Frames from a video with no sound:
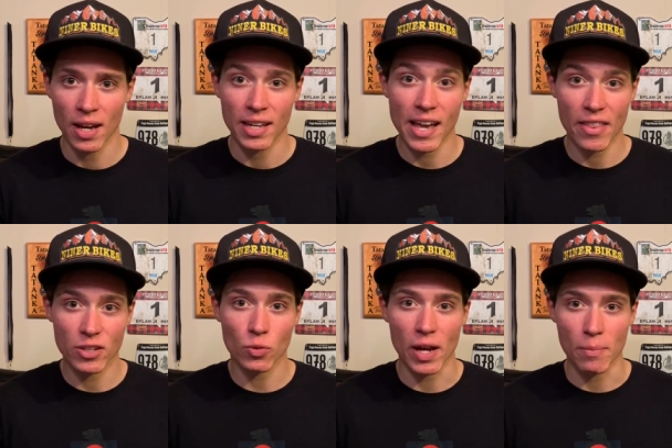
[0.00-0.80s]
Yeah,
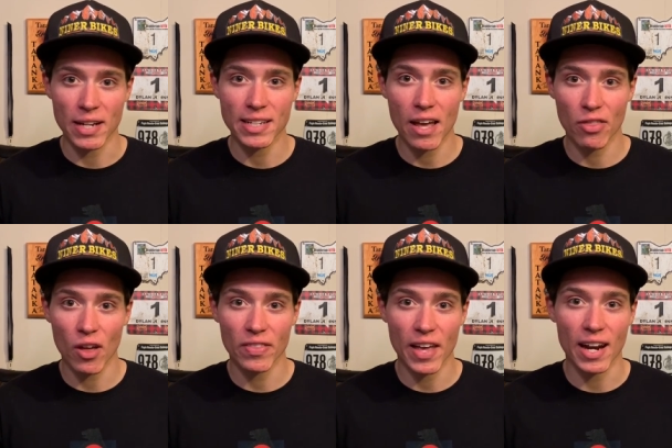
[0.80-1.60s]
that's right, my dad
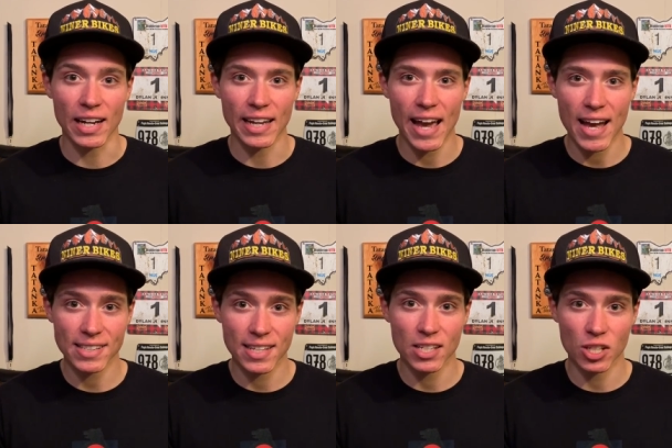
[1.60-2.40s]
thought that a
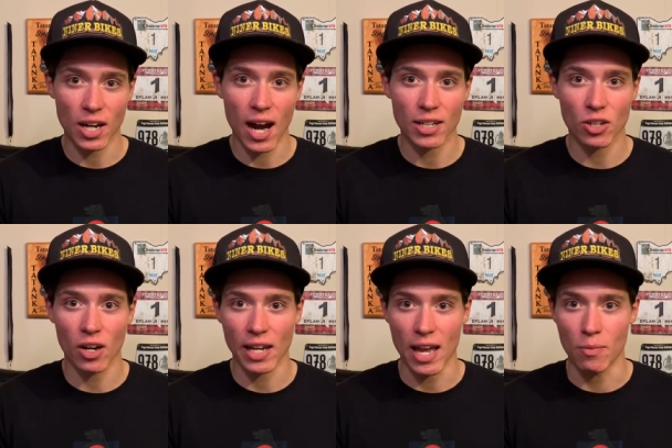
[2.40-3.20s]
gas station hot
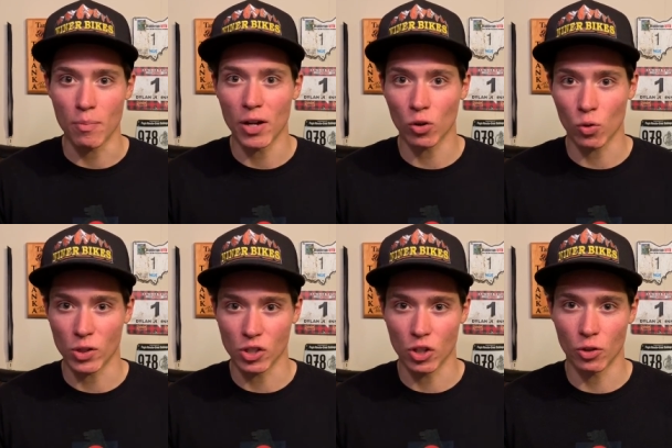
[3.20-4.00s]
dog and milk
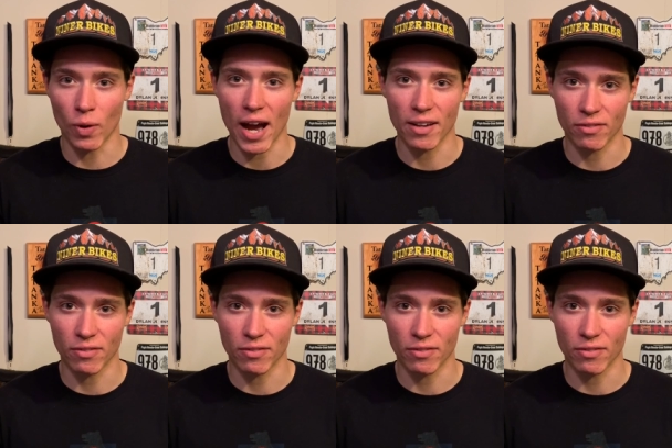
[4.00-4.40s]
was good ride